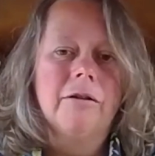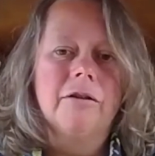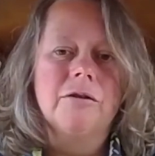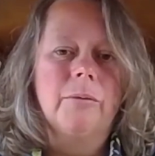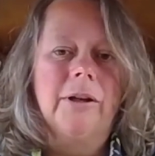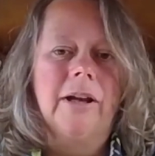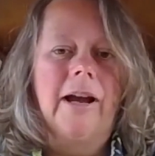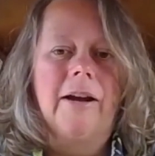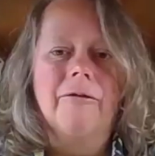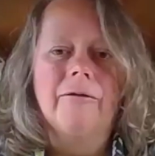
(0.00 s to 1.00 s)
because we
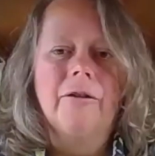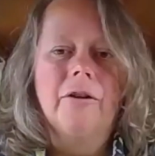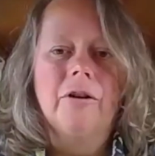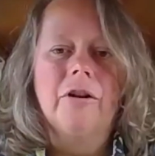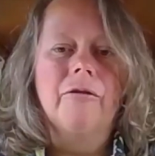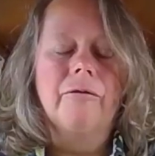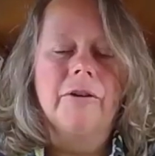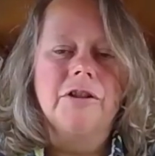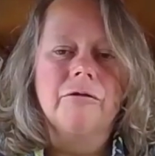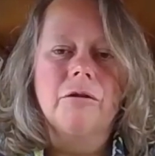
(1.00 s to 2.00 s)
have
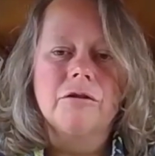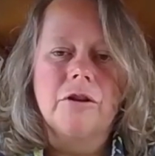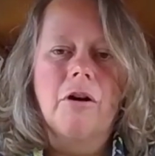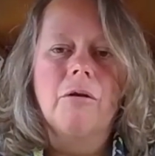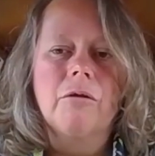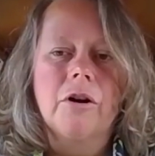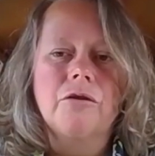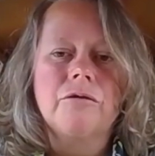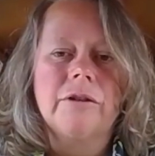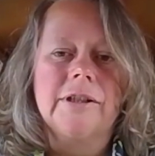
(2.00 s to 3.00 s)
coverage across the whole country.